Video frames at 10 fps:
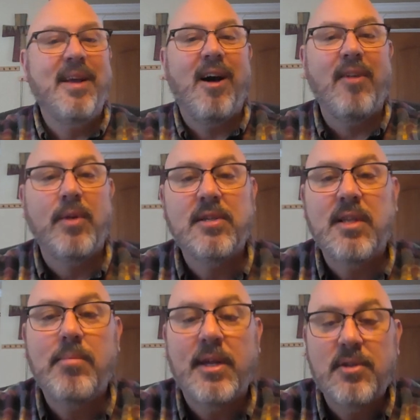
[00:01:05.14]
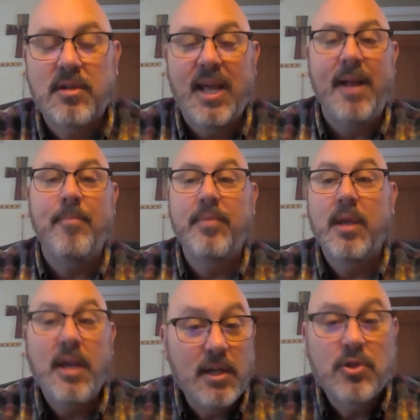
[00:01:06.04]
May God richly bless your day.
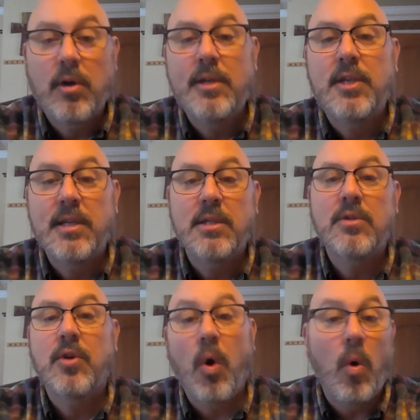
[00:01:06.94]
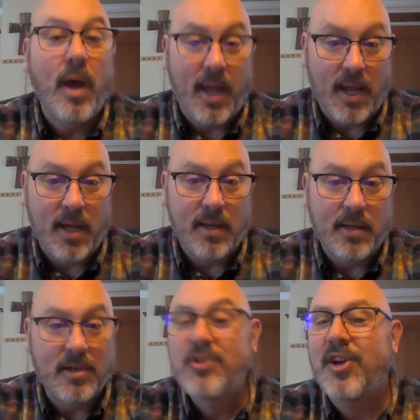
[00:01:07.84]
Enjoy Jesus. Go
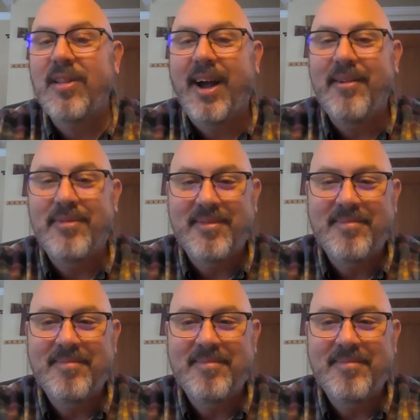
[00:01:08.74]
and share life.